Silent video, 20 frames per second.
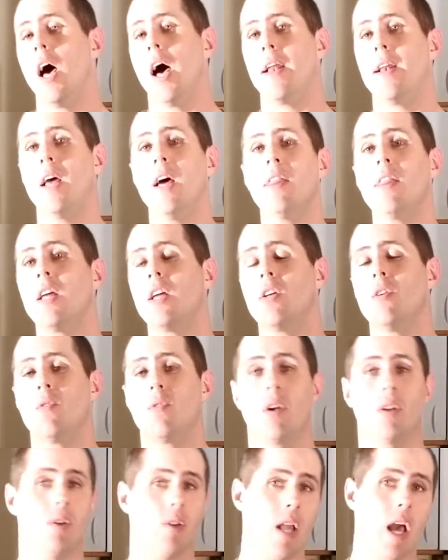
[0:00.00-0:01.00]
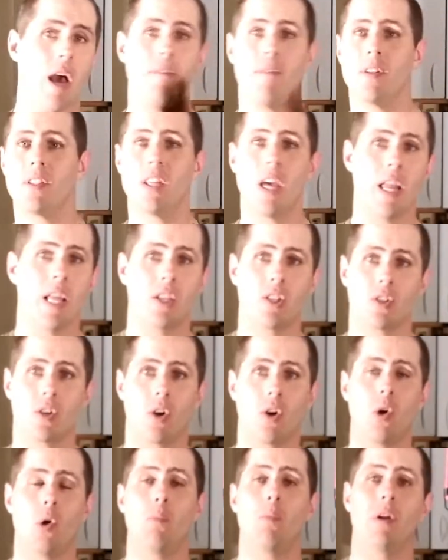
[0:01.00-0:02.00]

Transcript: Another thing you're going to do, now if it's not external,